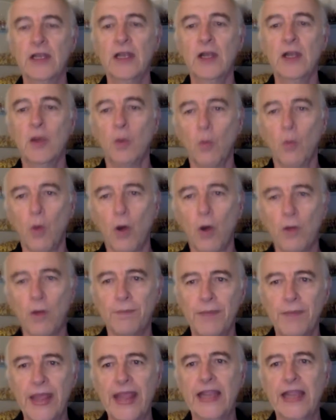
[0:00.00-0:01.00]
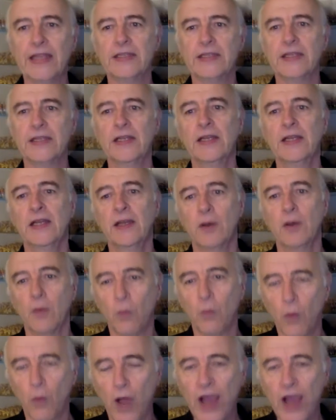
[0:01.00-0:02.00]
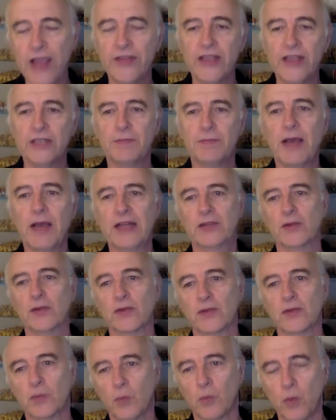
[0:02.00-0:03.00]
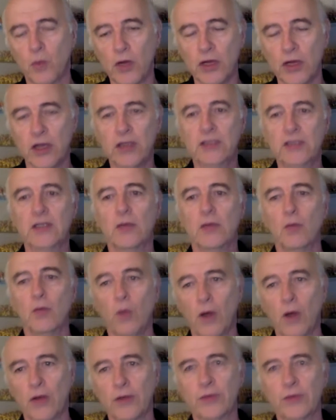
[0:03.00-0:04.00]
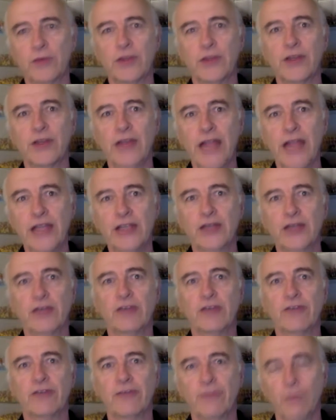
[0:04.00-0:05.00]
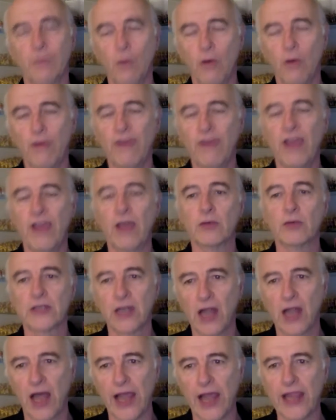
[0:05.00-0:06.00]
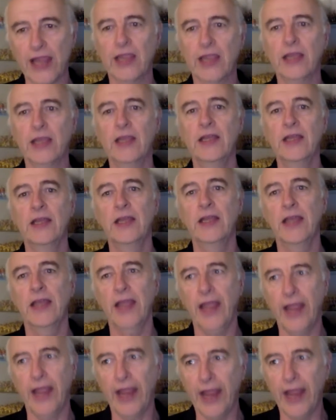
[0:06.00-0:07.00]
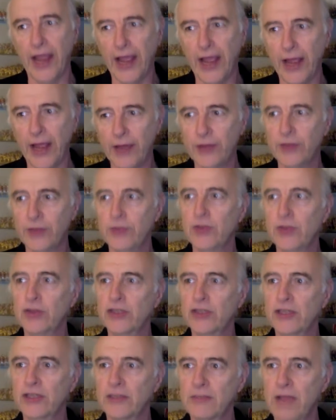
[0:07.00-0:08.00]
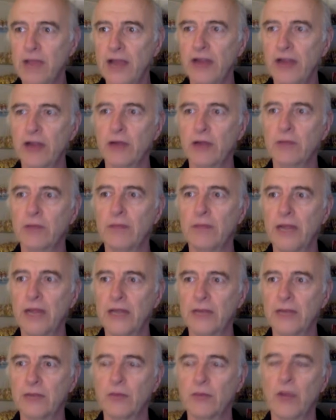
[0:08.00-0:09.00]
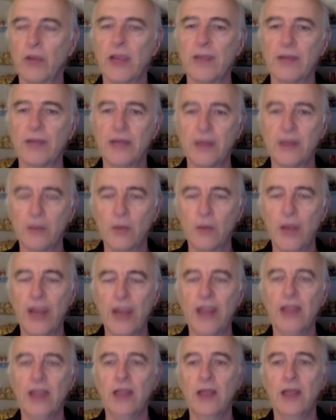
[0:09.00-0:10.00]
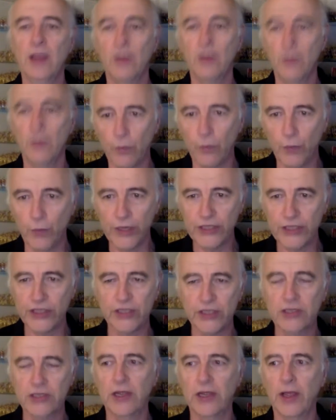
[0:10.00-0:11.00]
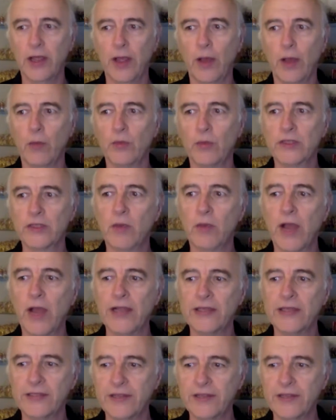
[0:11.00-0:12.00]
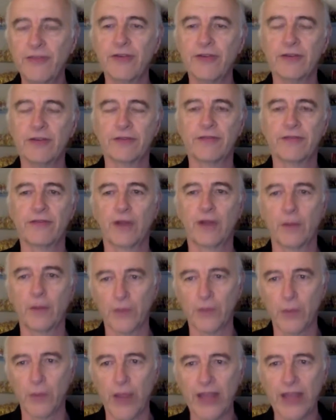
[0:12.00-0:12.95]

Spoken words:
why these battles worked and what the nature of warfare was like, not in a micromanagement way, but in a way which was quite different from the way